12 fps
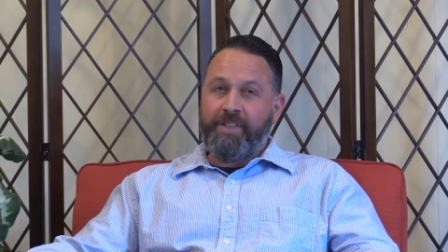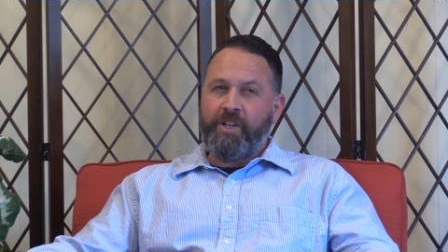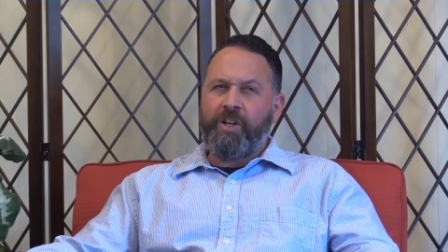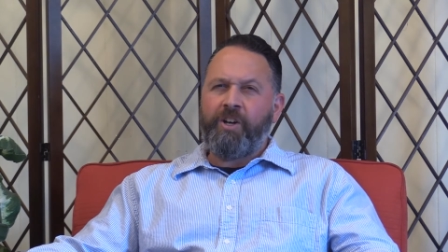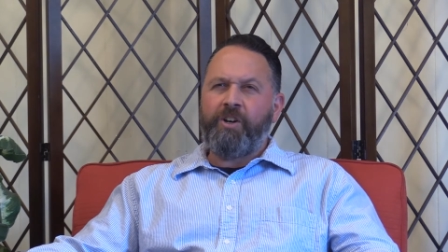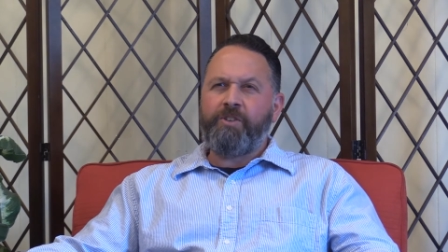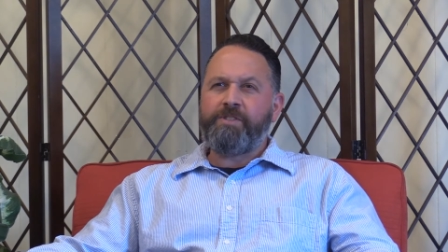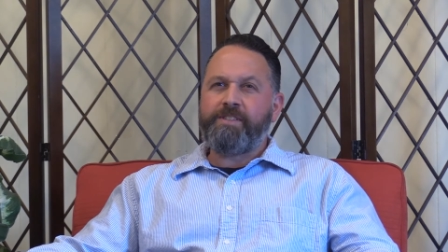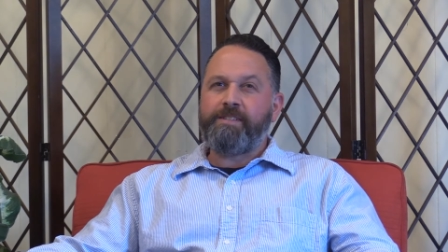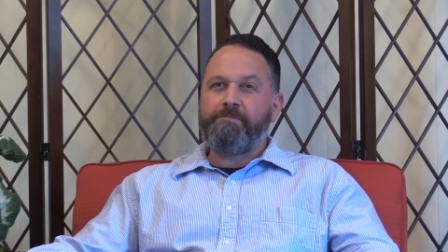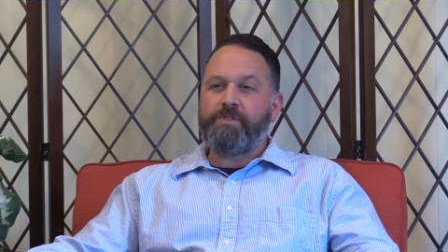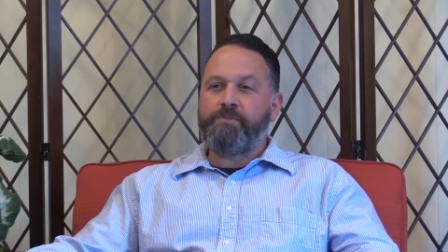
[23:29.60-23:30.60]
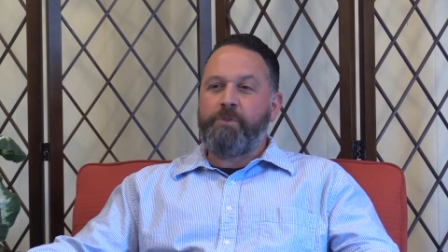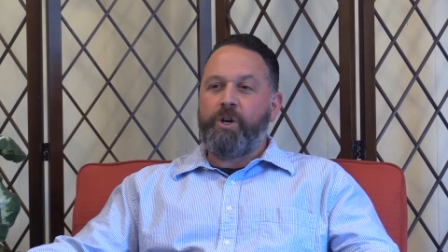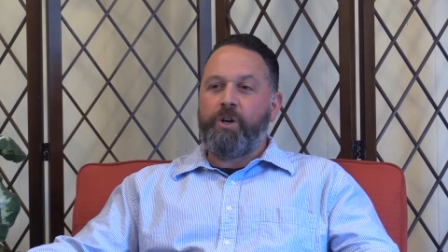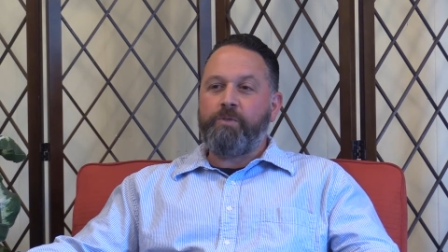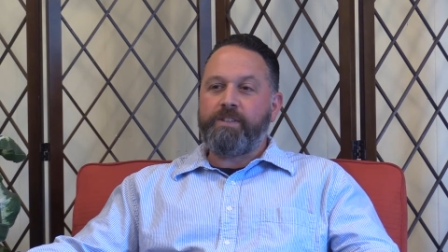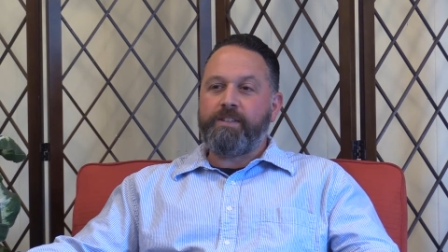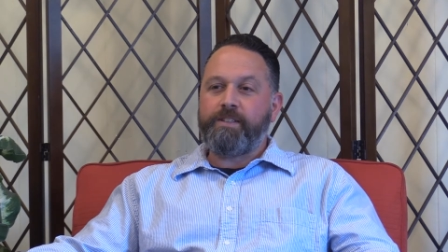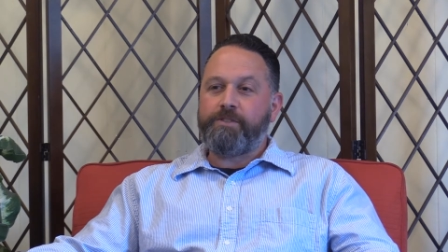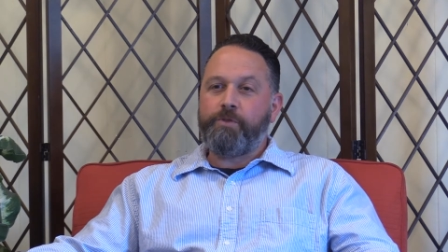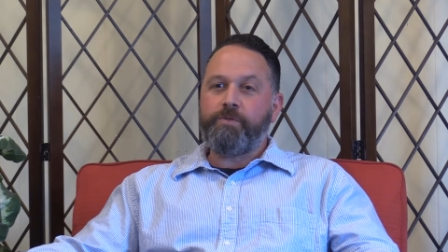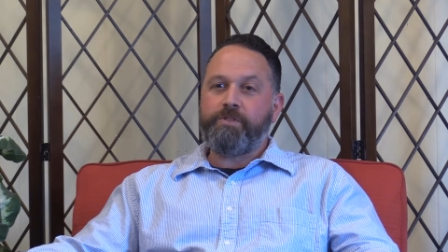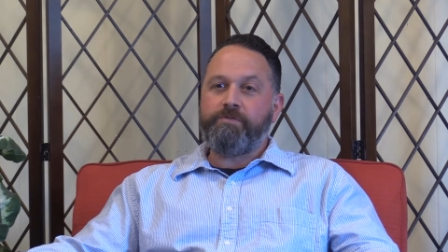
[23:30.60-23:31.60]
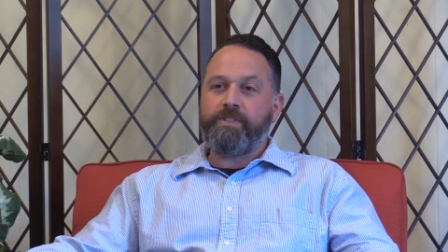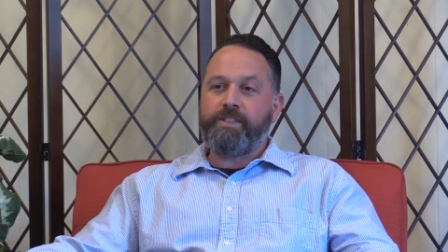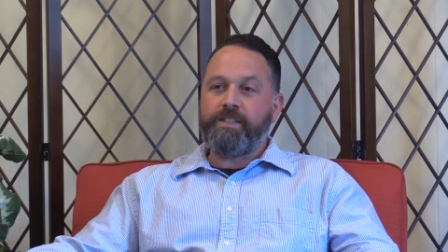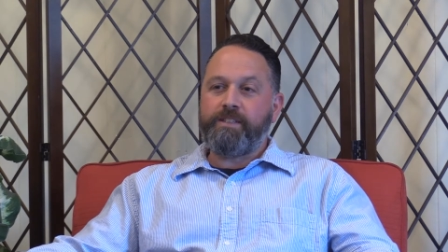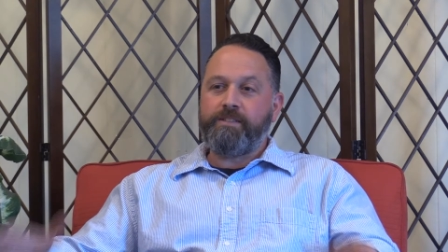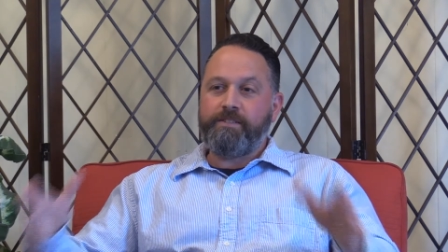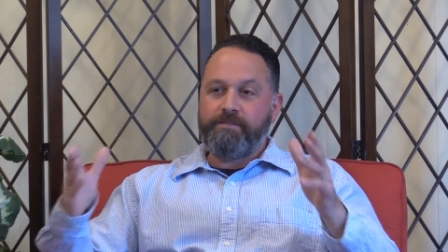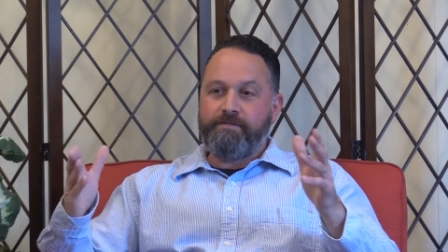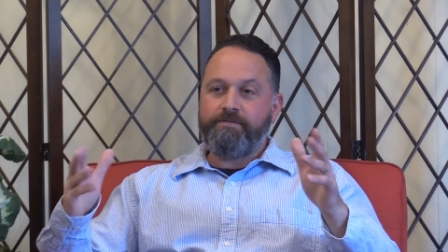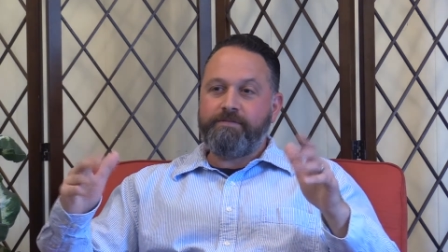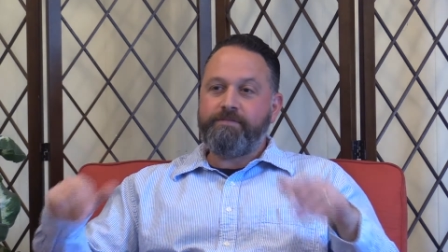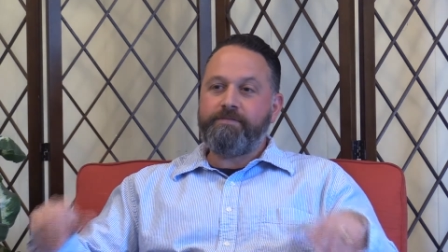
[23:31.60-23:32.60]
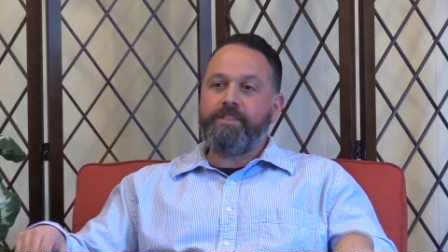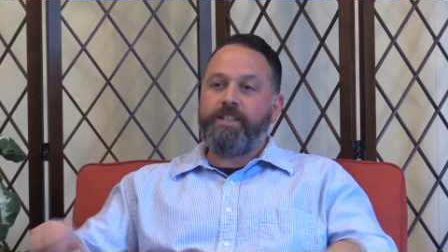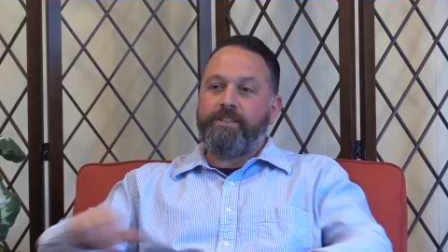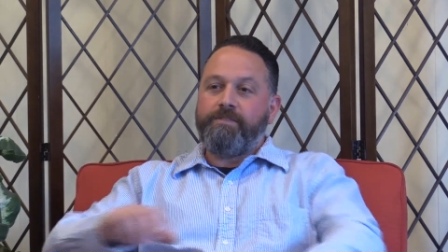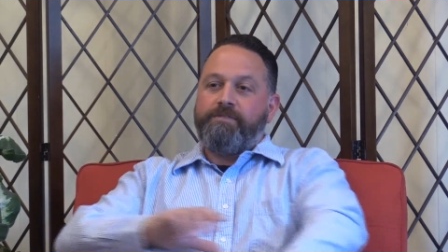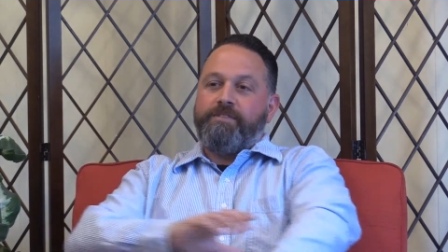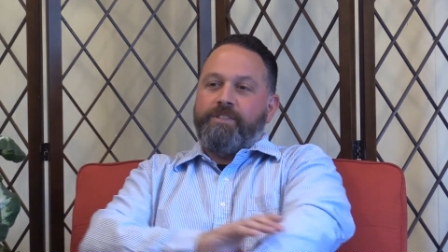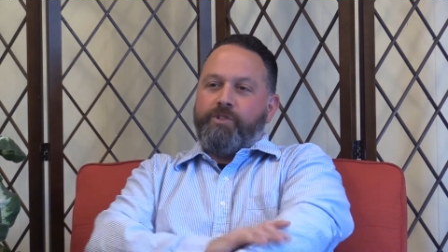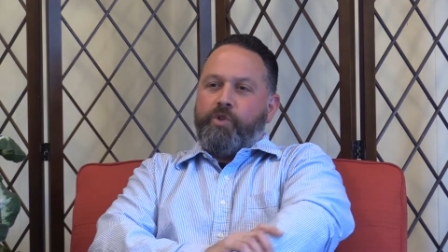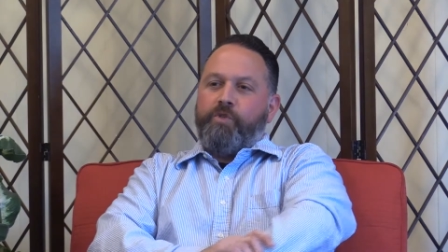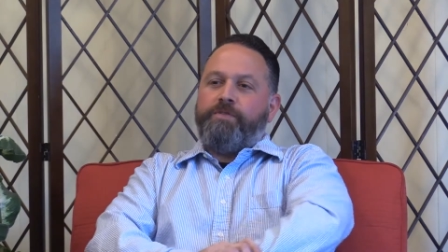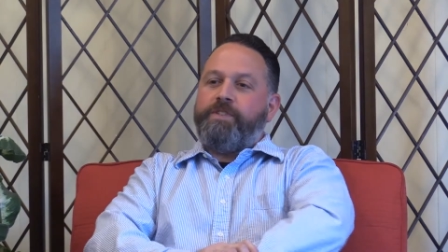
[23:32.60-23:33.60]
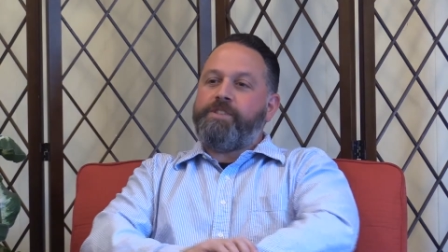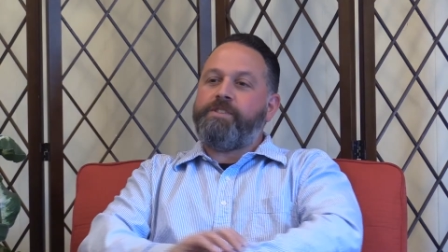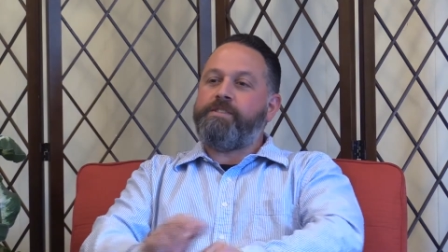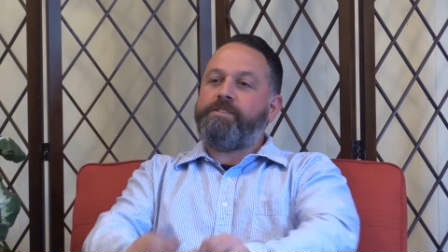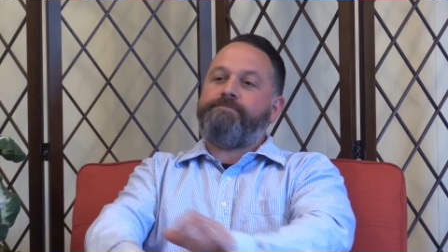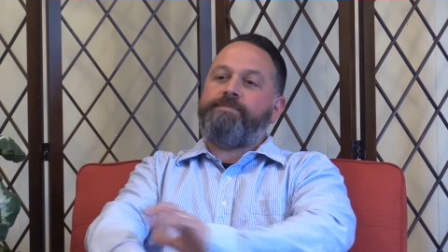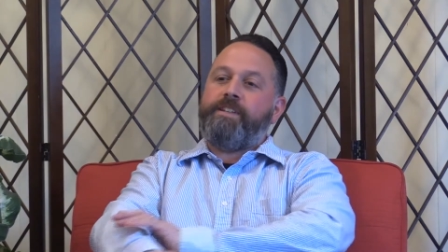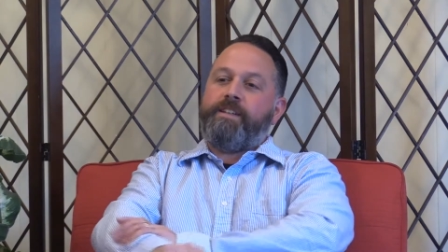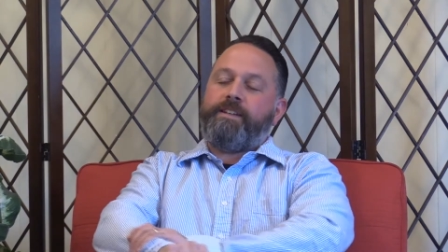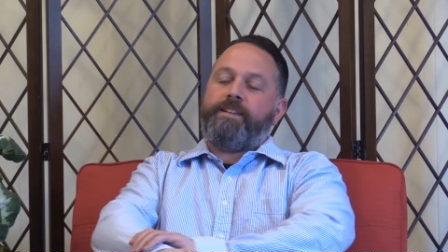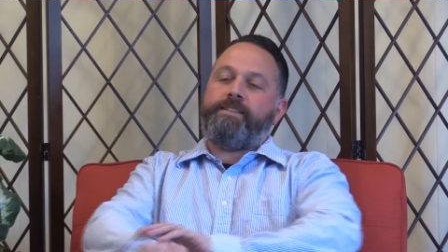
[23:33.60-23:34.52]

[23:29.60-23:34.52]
No, just something small with like 2 or 3 little, little goldfishies, that kind of